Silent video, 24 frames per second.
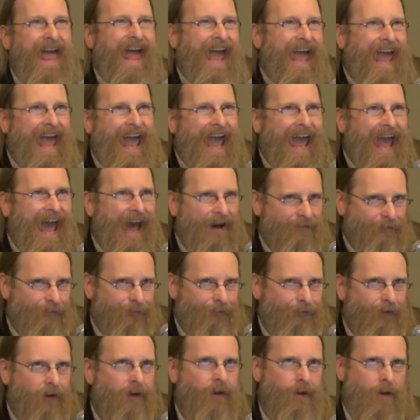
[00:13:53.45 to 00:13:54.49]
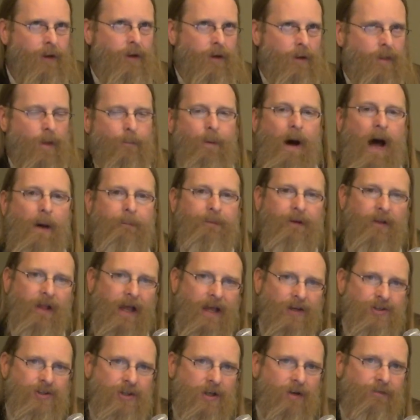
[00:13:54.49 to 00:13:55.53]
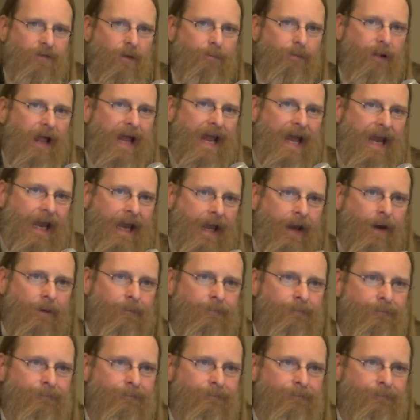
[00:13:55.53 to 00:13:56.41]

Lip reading: half the population of the planet.